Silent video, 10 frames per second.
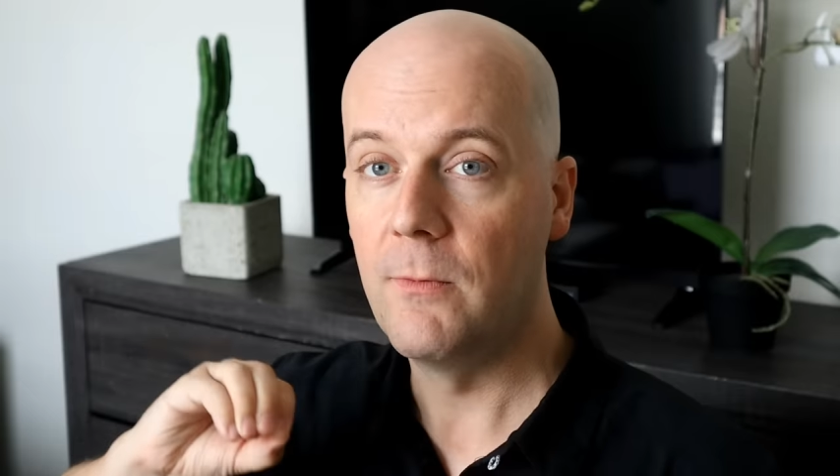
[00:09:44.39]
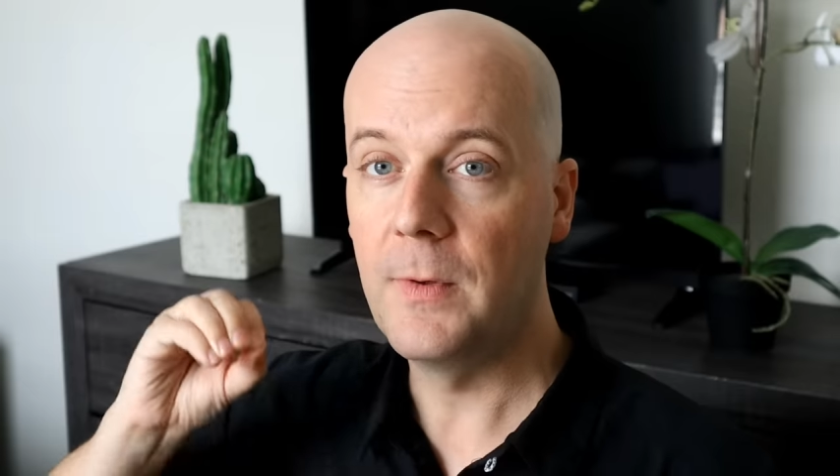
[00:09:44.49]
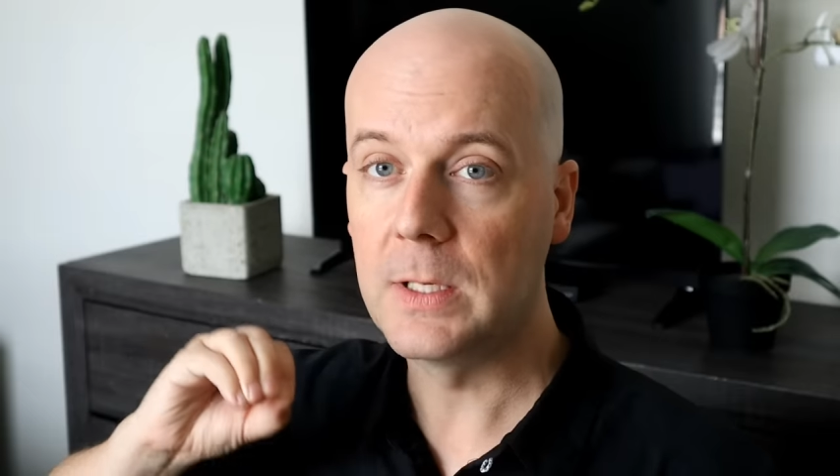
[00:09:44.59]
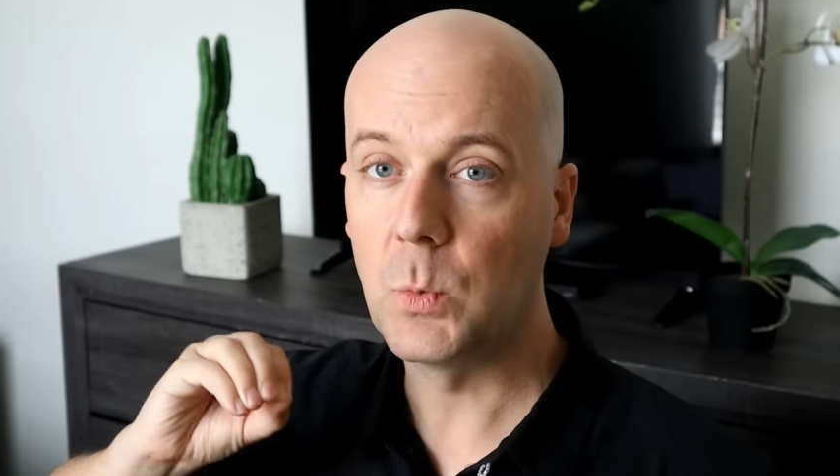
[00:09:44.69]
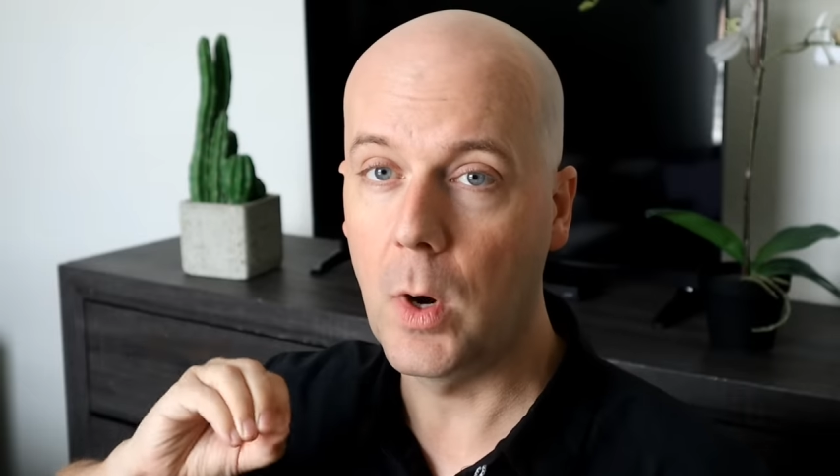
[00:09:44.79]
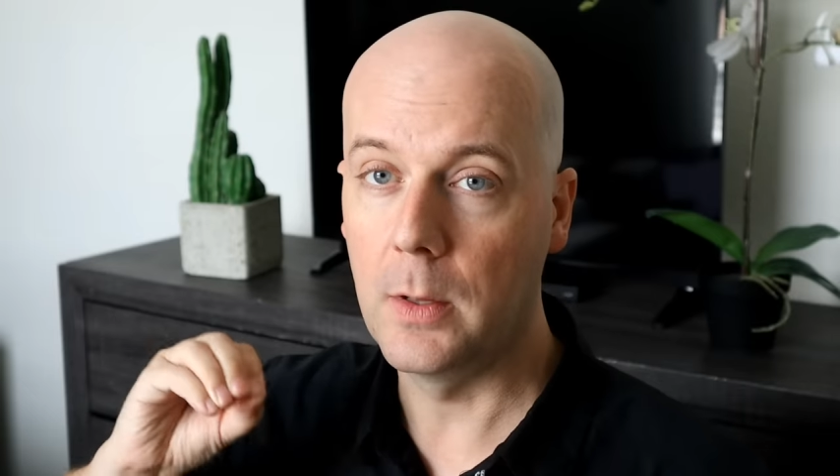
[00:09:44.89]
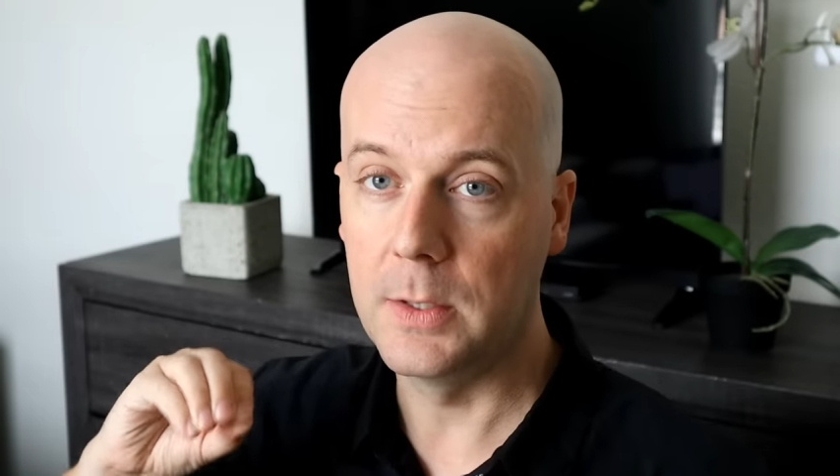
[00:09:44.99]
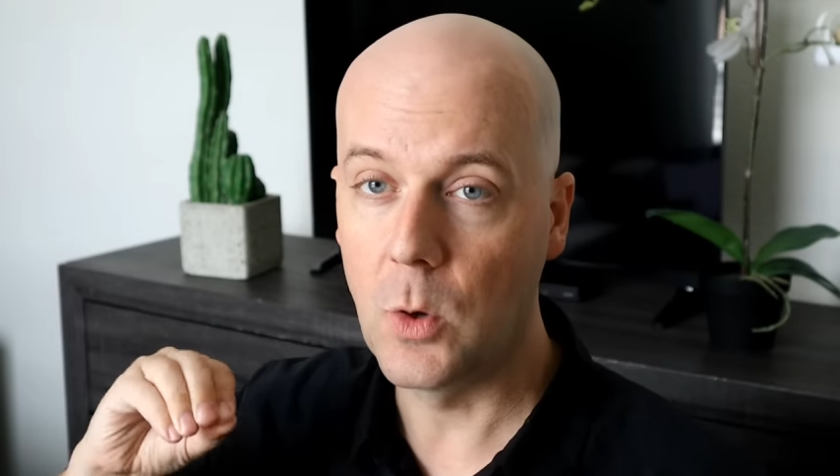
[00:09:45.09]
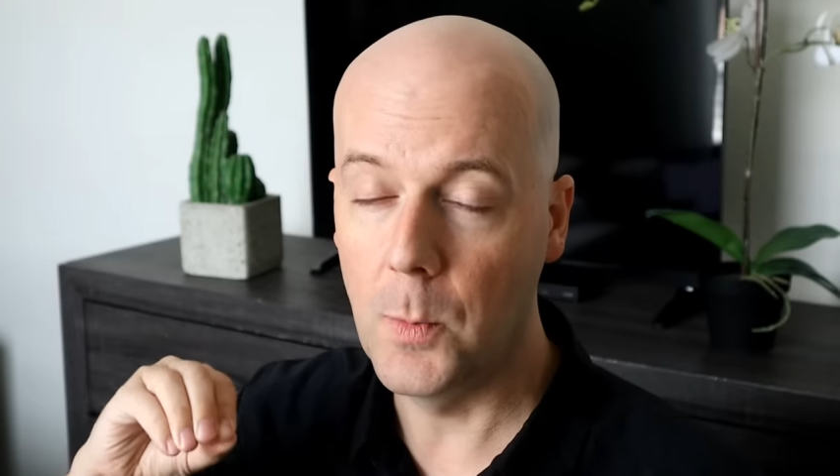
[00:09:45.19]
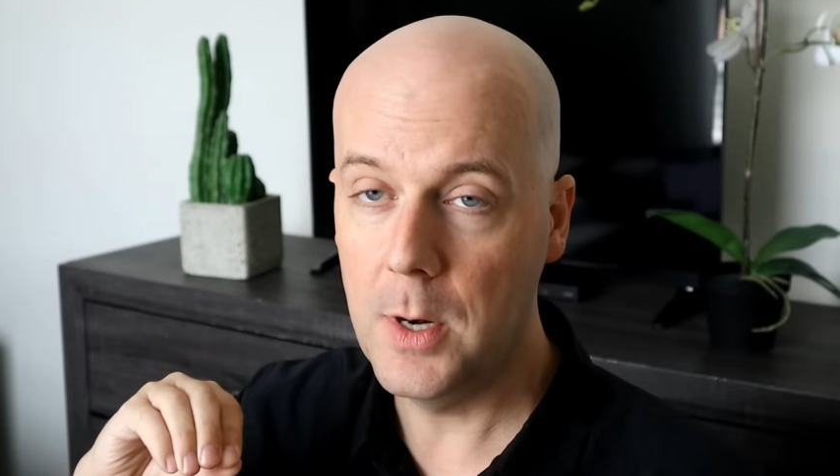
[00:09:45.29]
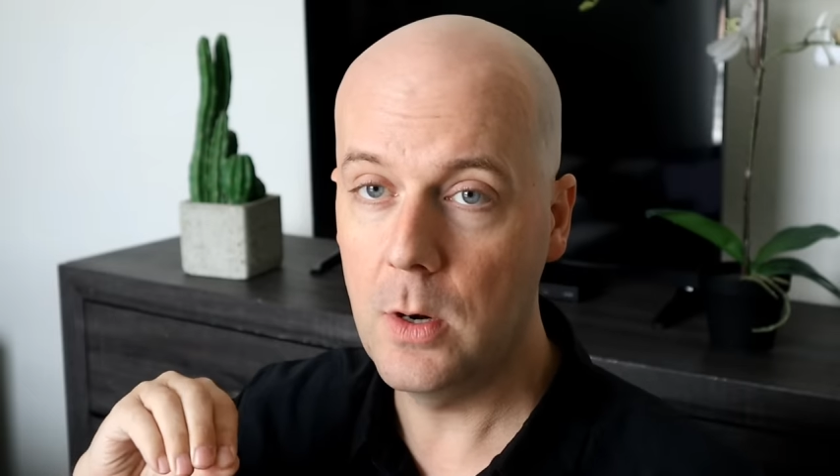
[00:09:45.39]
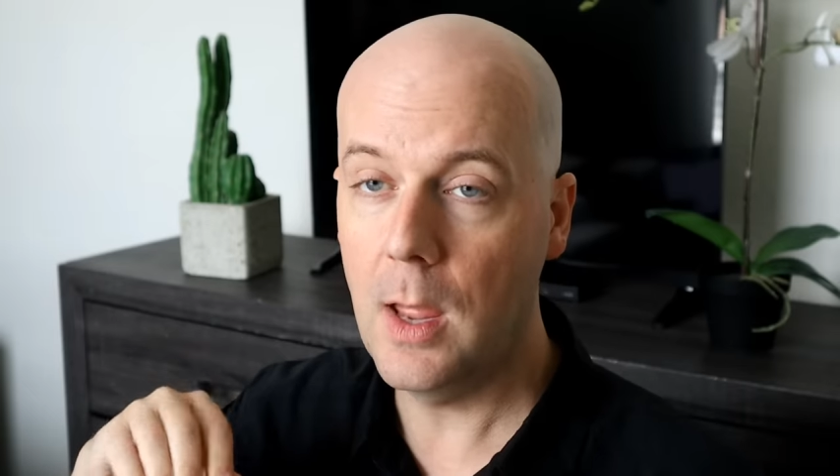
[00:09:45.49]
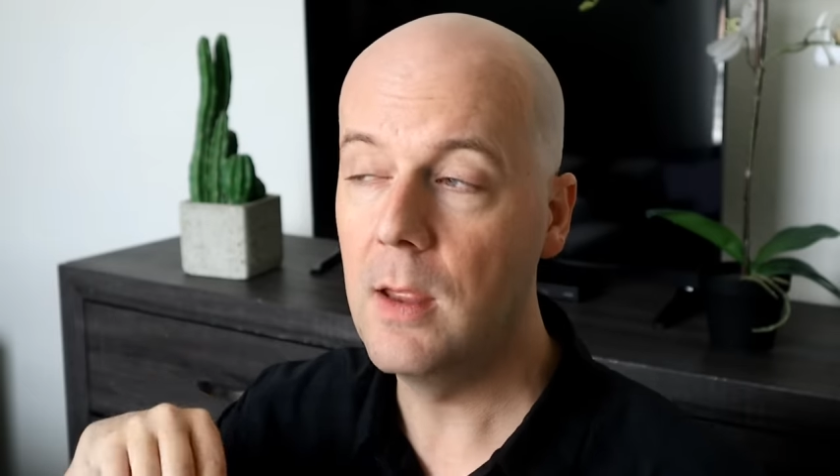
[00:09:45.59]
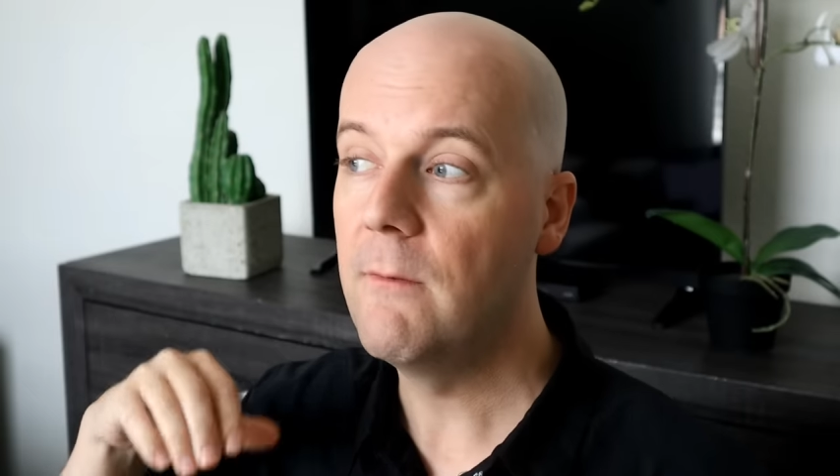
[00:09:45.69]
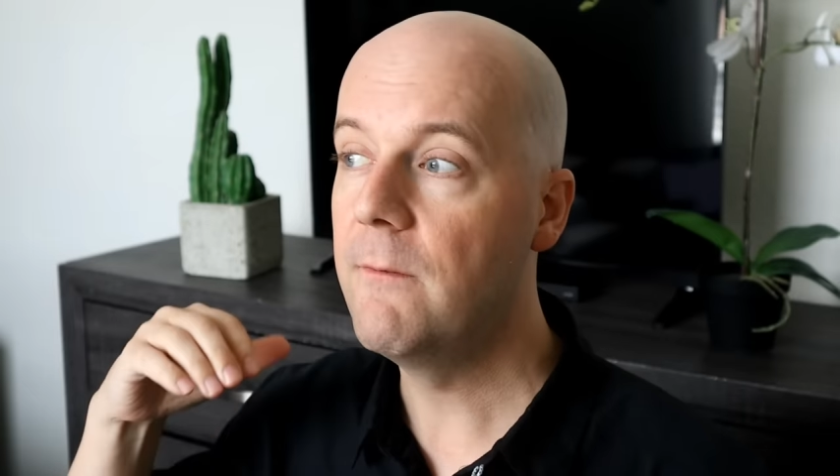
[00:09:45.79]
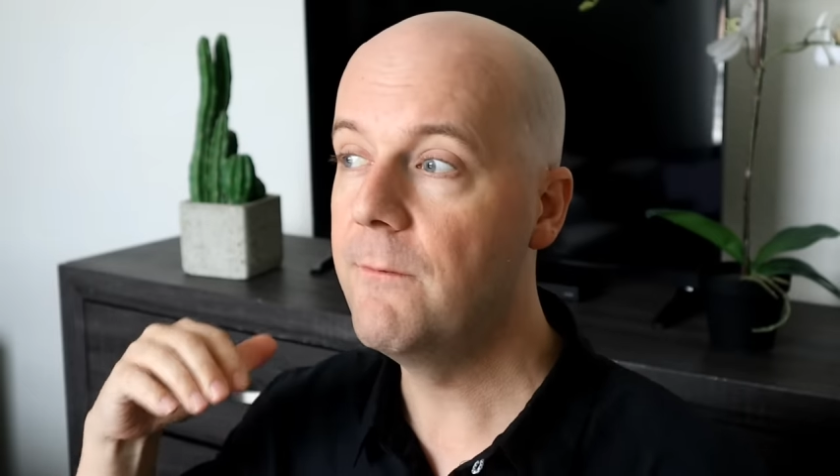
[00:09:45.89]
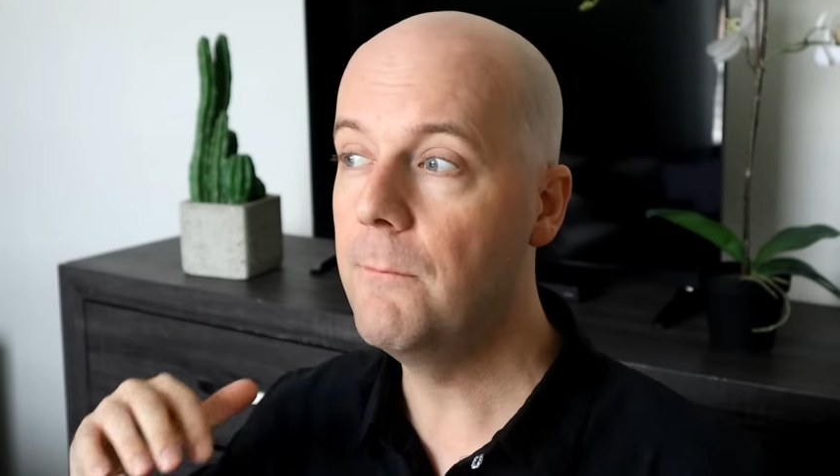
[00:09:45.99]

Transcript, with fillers: fixed wireless home internet.